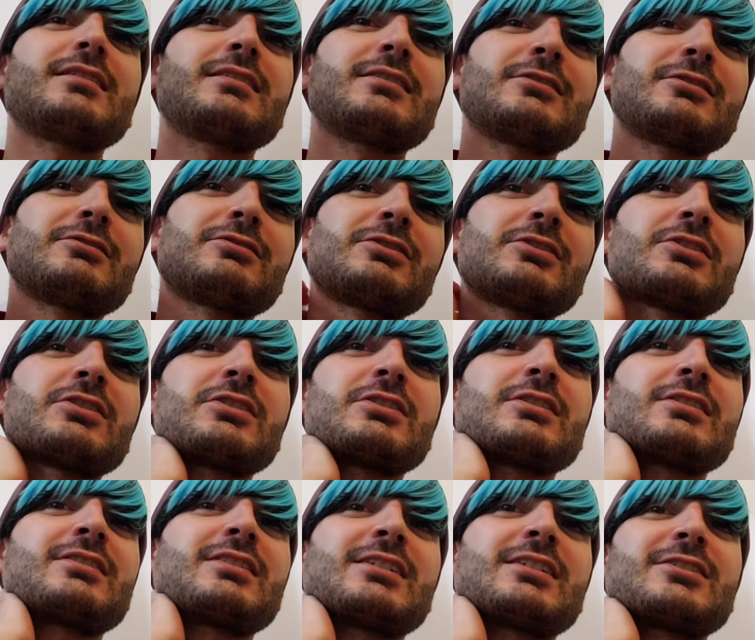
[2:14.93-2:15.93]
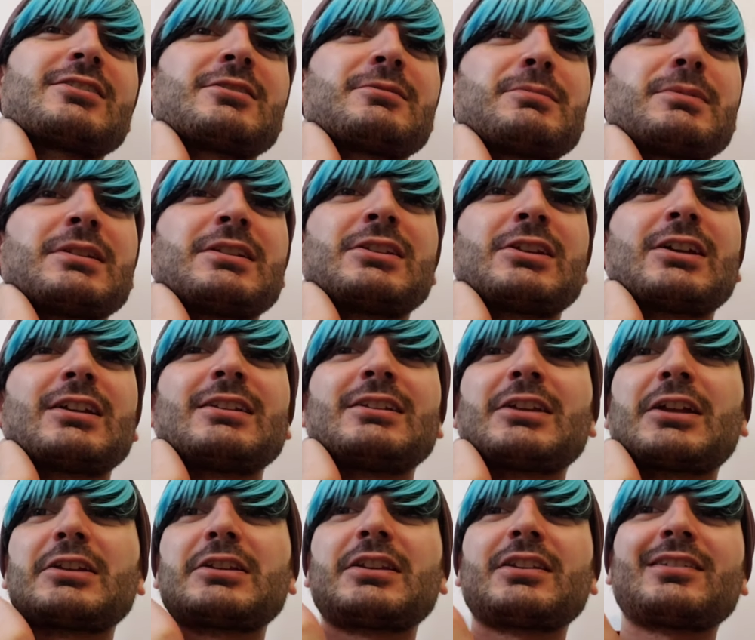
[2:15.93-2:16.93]
I feel a little touch, but
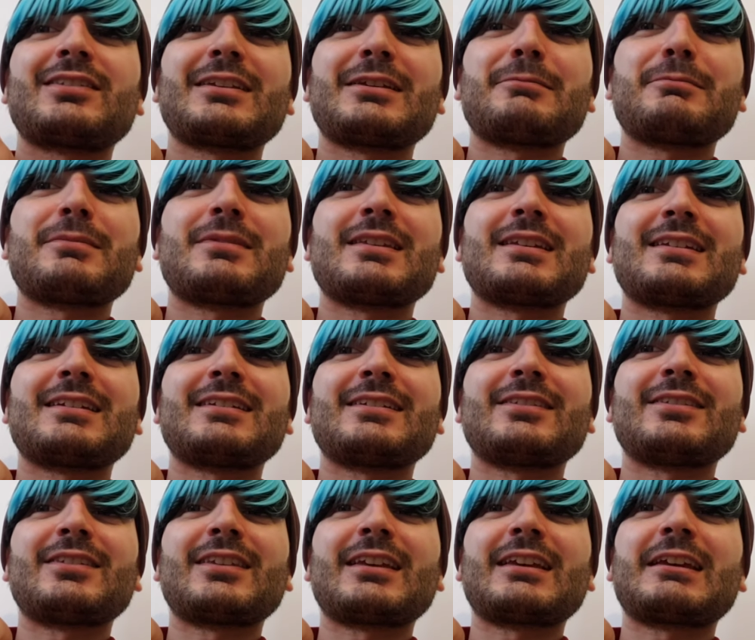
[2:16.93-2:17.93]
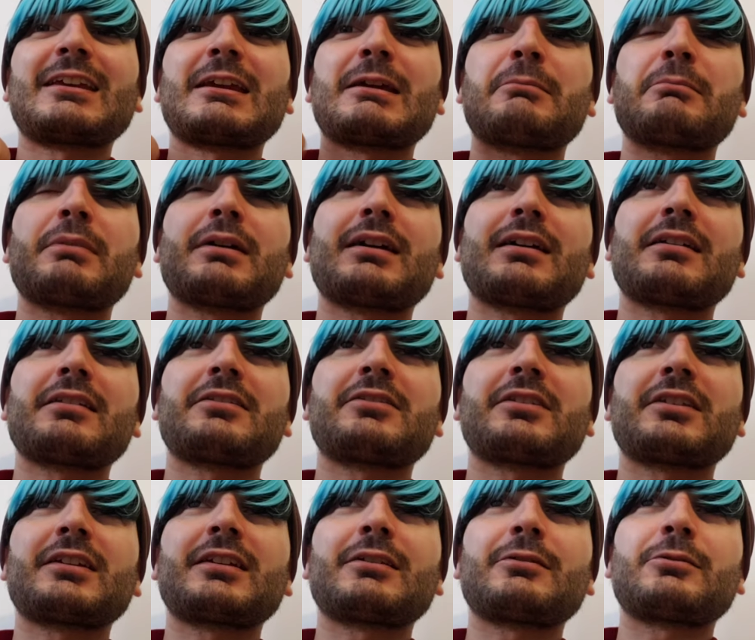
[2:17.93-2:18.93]
not the same thing as like empaths.
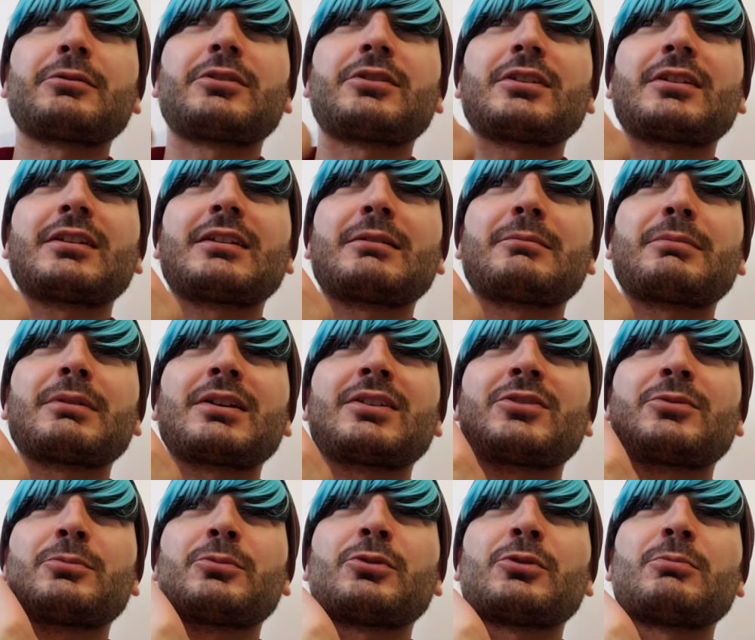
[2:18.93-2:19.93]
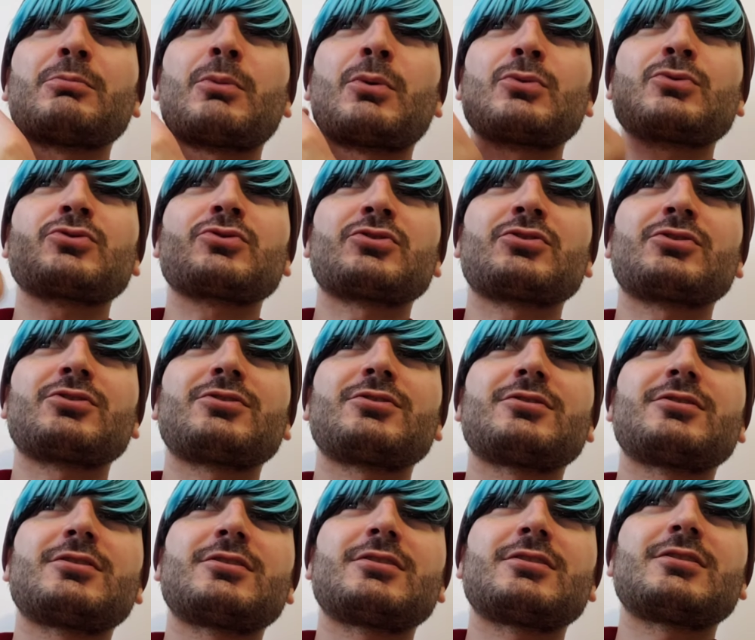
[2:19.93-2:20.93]
Like I would say empaths more emotional.
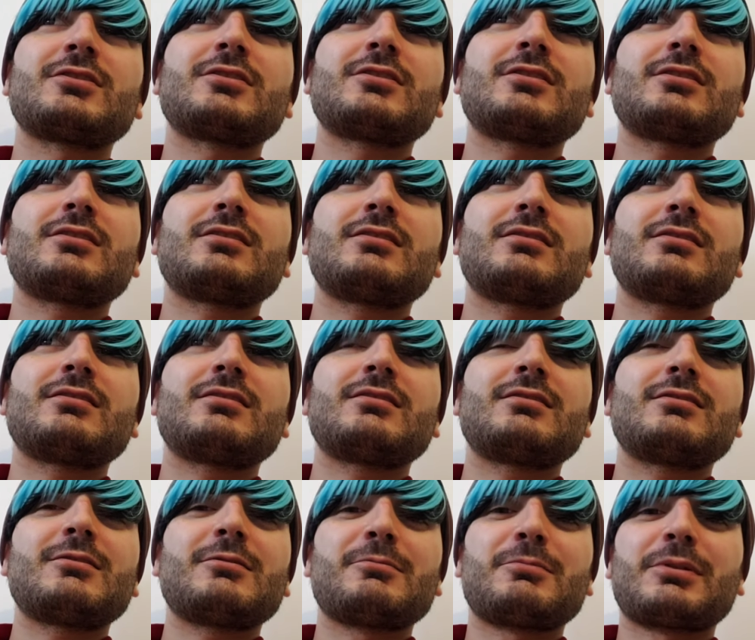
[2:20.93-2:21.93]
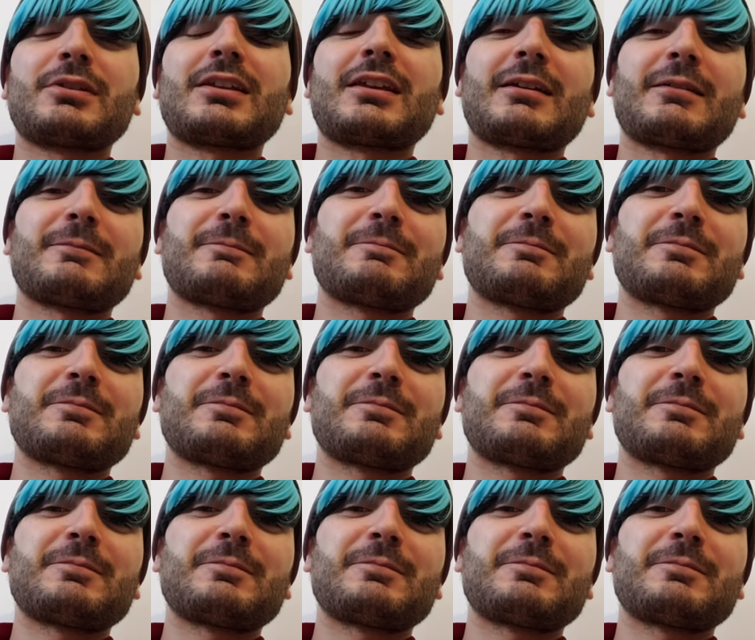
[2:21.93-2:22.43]
But yeah.